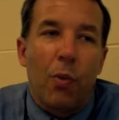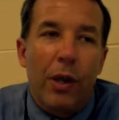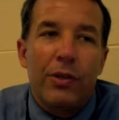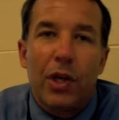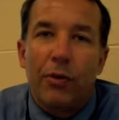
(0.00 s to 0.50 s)

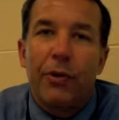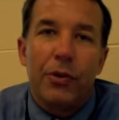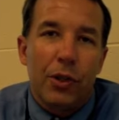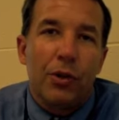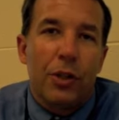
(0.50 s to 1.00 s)
with cell phone
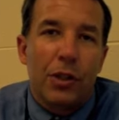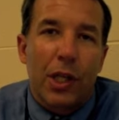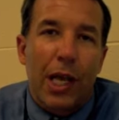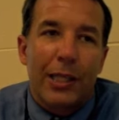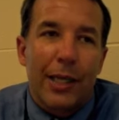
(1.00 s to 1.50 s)
usage a
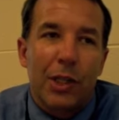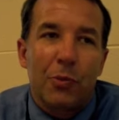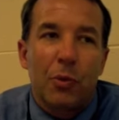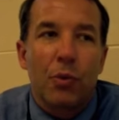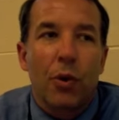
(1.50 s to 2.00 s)
lot of times,
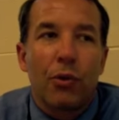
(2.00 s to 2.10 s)
but we're